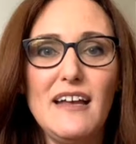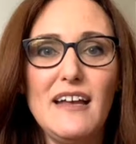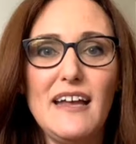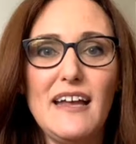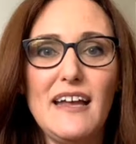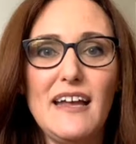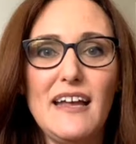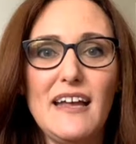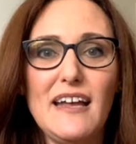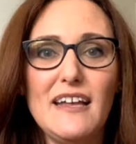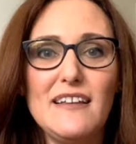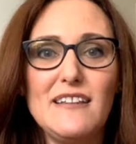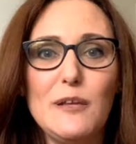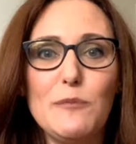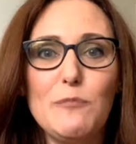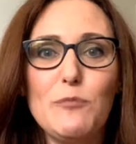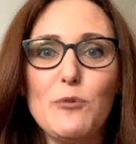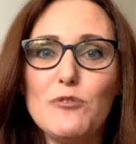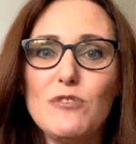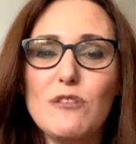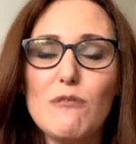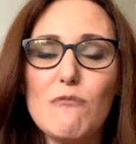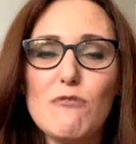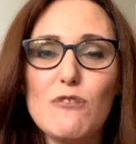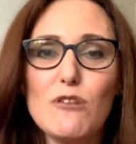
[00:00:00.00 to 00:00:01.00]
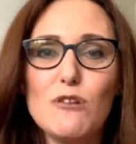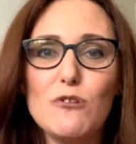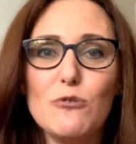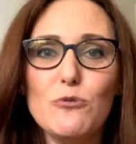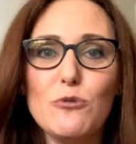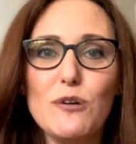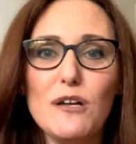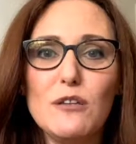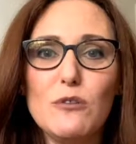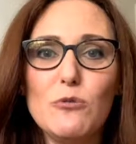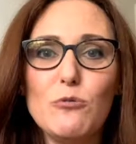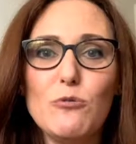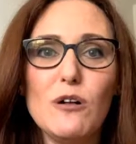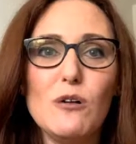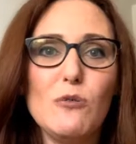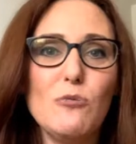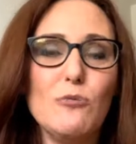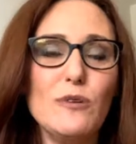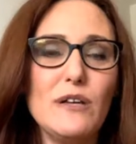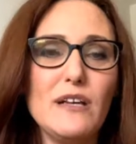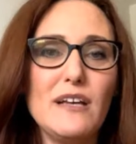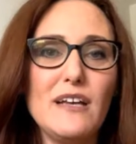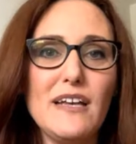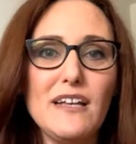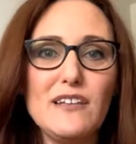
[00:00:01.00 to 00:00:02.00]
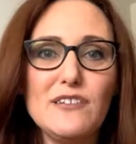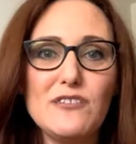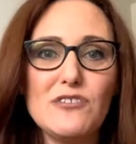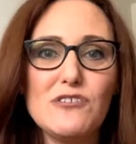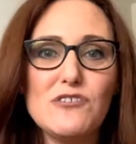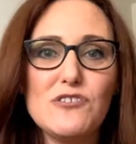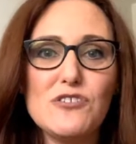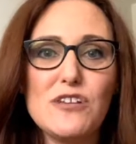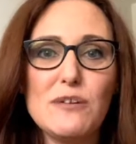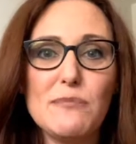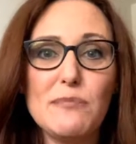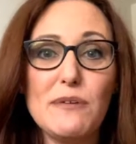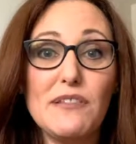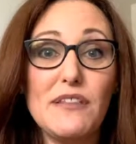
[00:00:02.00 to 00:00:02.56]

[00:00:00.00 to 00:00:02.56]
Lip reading: and they put them through a 12-week internship,